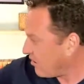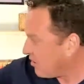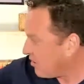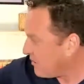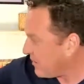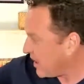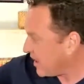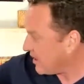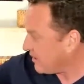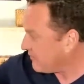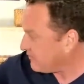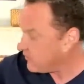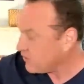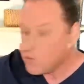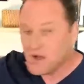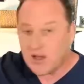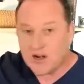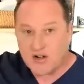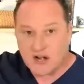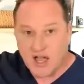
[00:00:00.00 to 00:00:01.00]
about a few
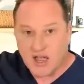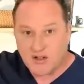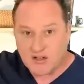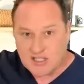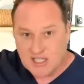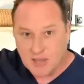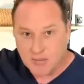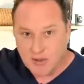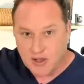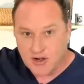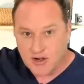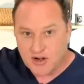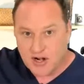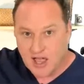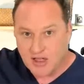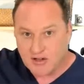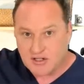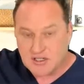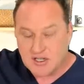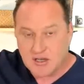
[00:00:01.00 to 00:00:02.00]
$100s, couple
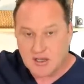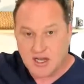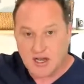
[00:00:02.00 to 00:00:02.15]
$100